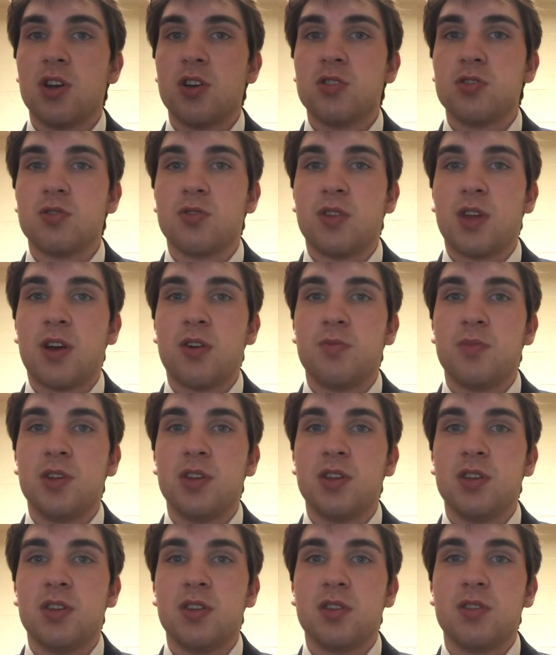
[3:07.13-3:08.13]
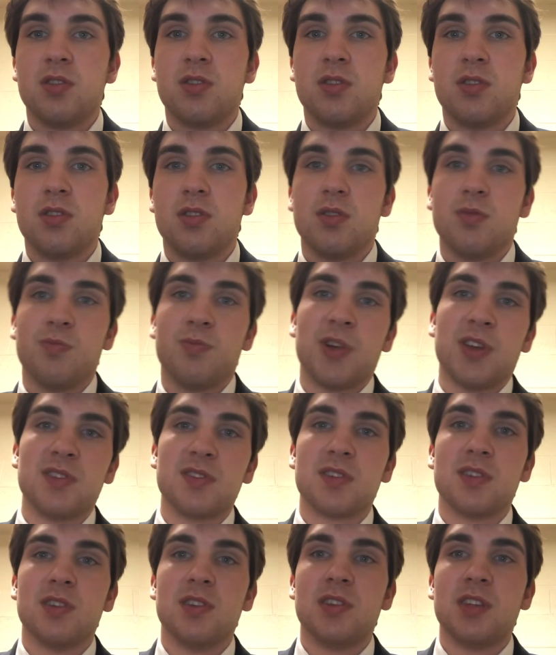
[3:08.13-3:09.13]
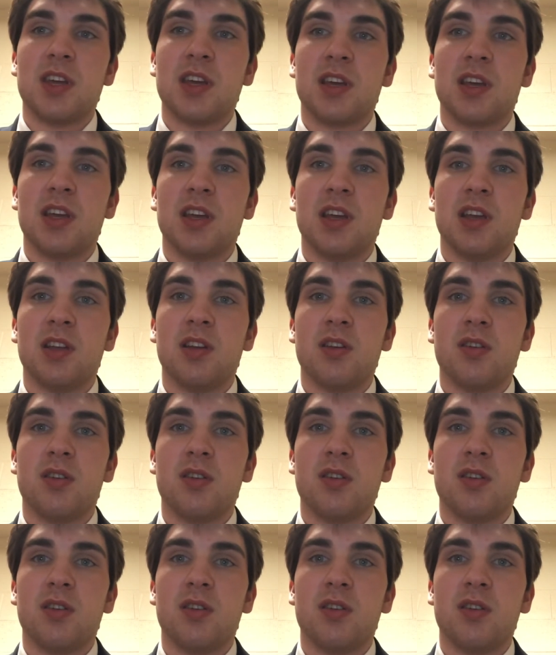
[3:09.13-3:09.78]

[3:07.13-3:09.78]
So that would be basically giving